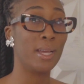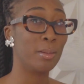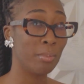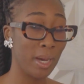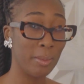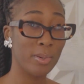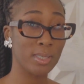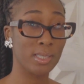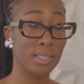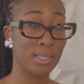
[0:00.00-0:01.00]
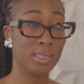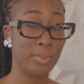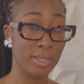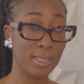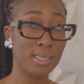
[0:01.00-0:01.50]
In my personal
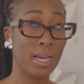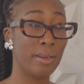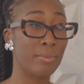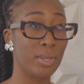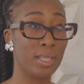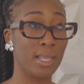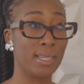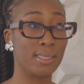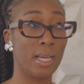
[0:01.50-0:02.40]
experience, I've realized